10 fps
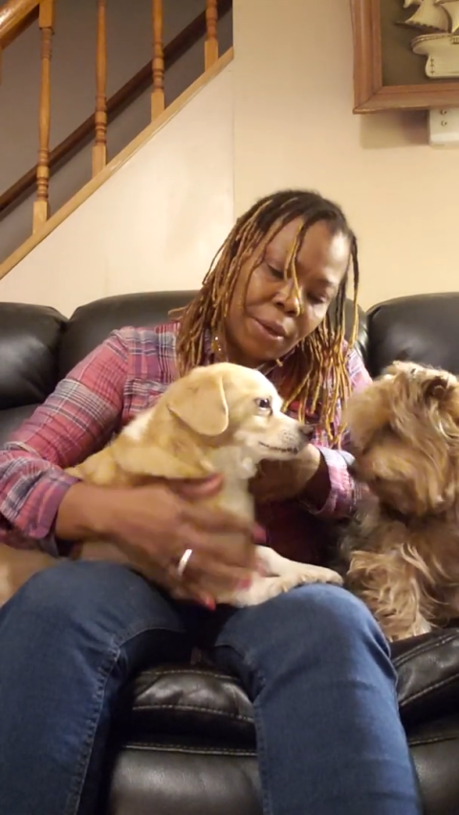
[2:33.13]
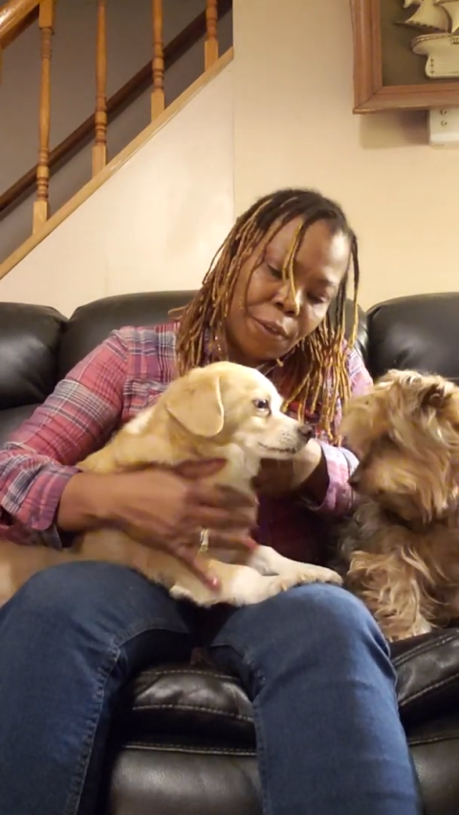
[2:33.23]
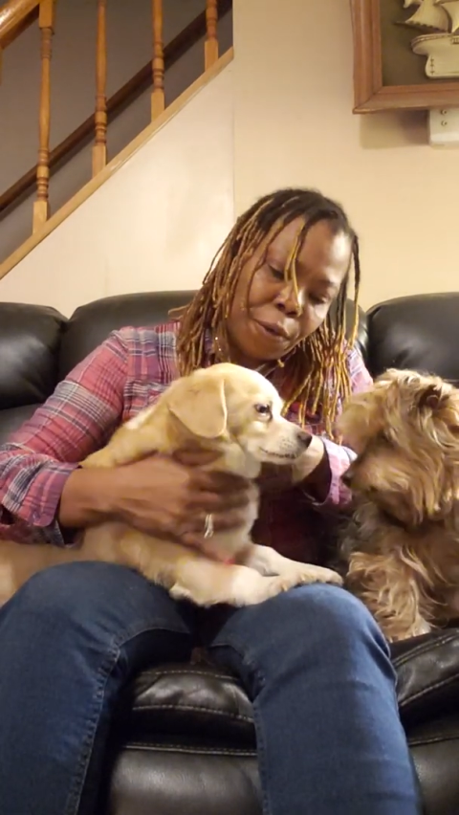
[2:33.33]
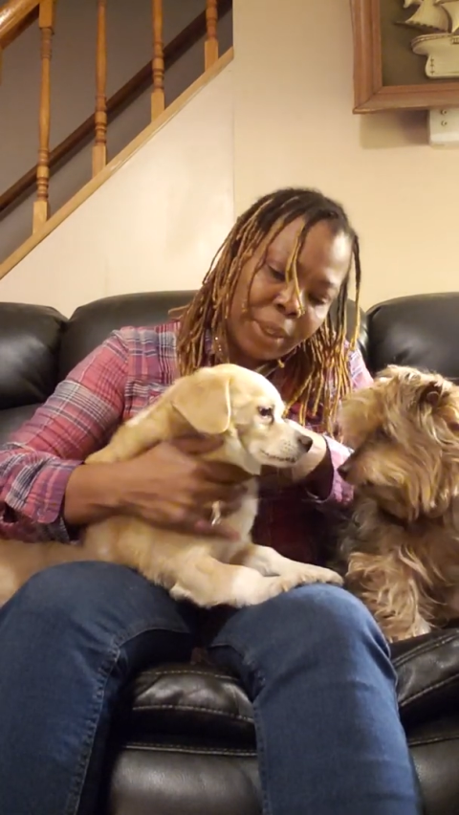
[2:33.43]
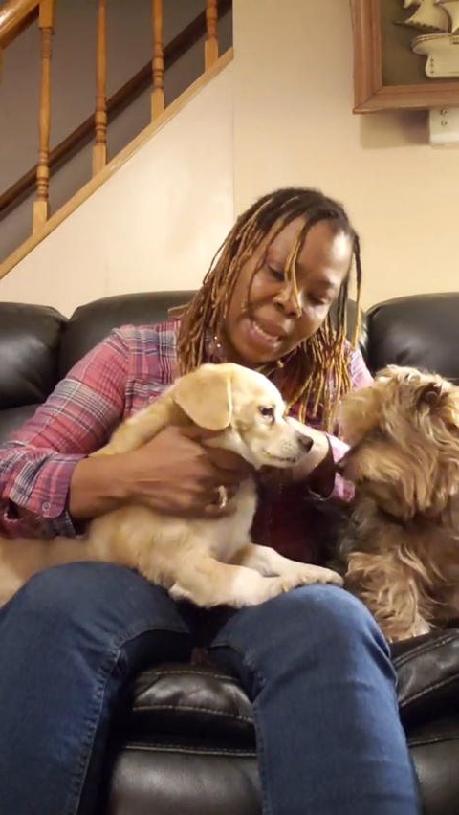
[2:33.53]

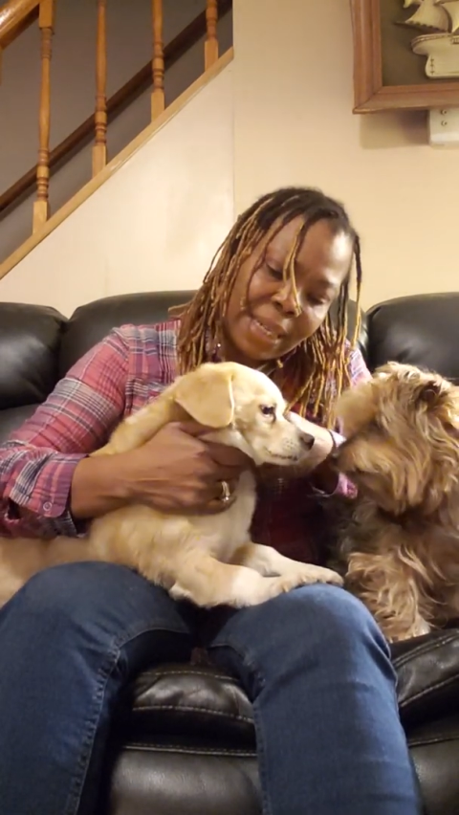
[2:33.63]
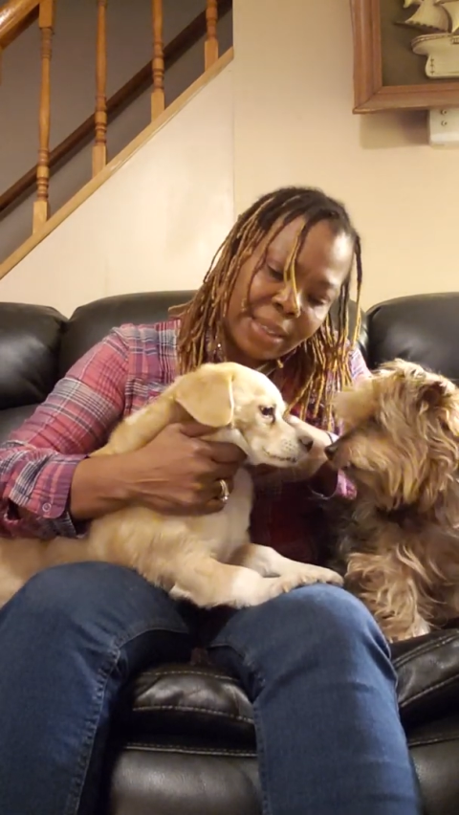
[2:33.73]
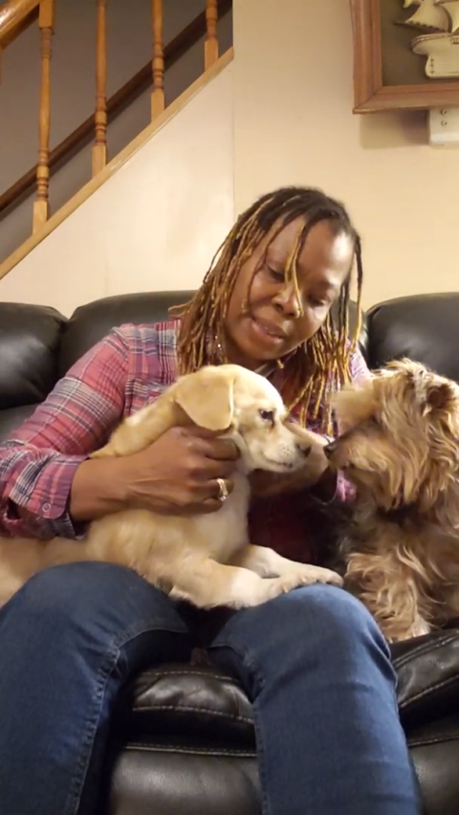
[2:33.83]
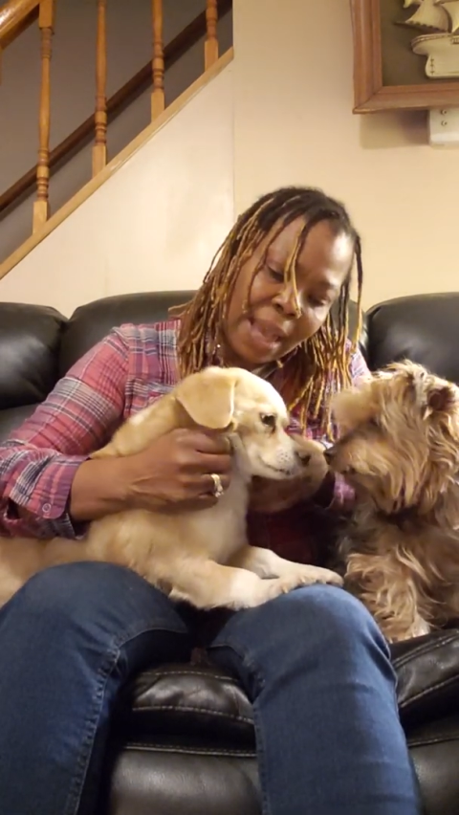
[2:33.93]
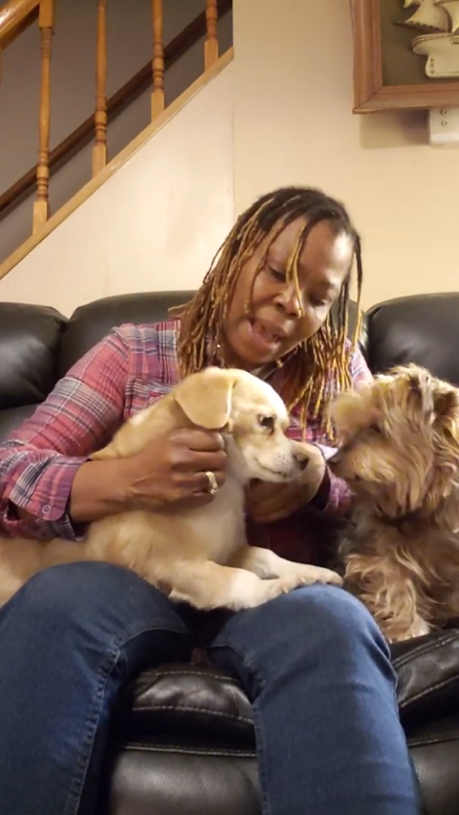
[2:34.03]
good for
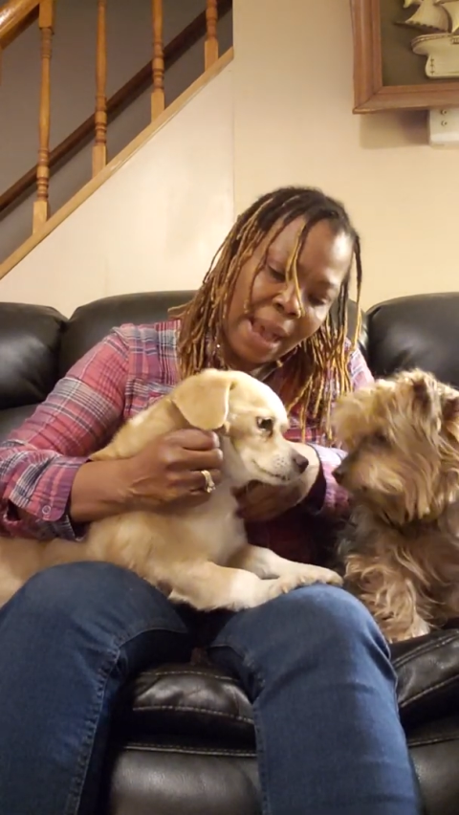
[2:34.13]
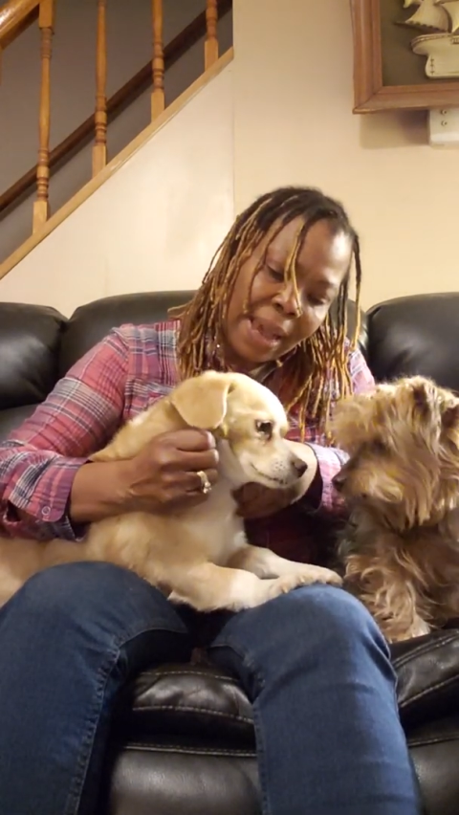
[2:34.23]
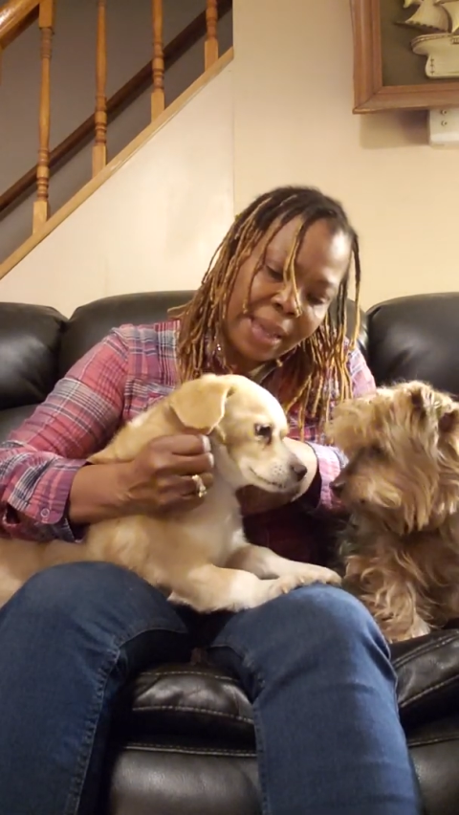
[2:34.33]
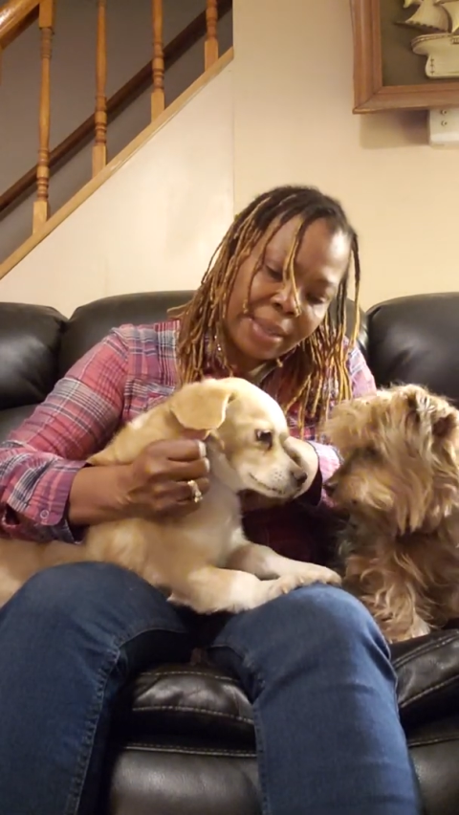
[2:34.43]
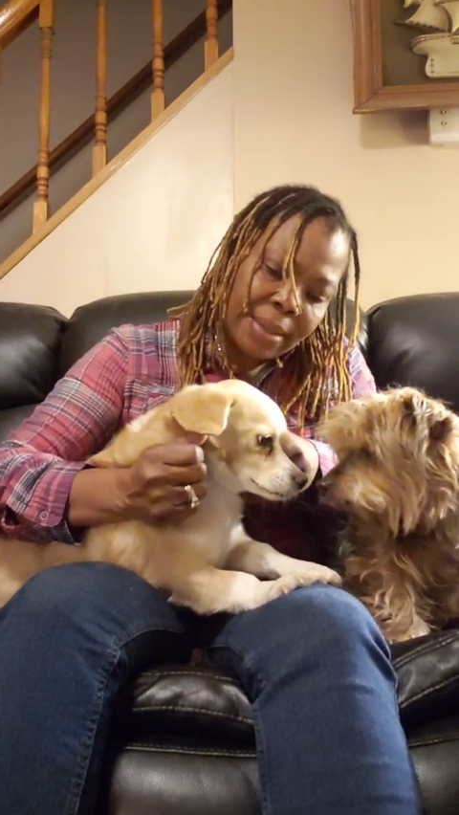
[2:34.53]
daddy's
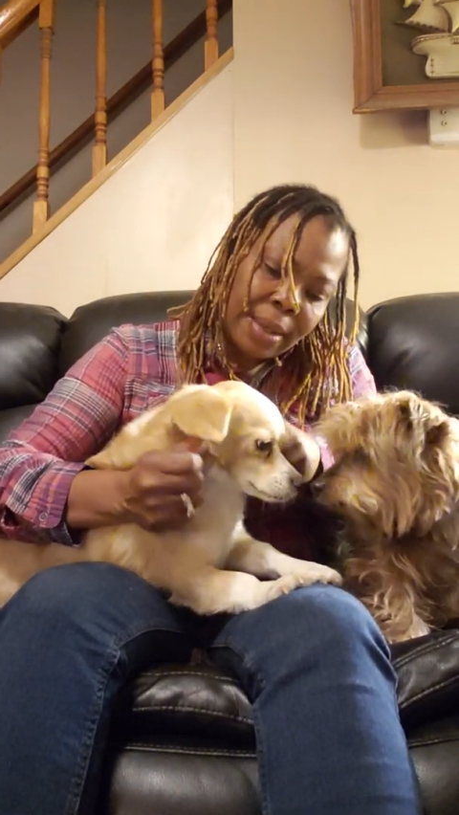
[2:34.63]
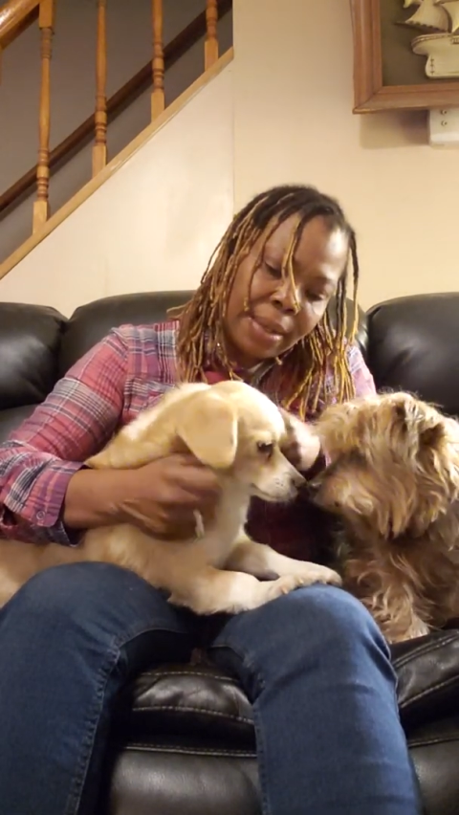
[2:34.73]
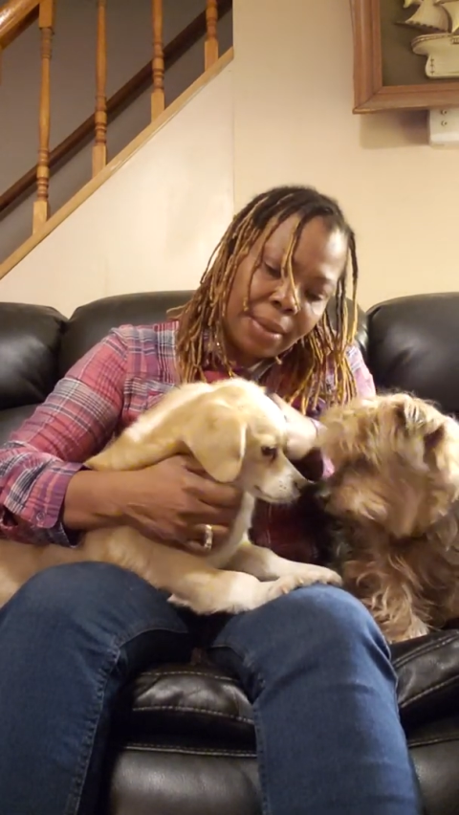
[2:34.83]
eyes,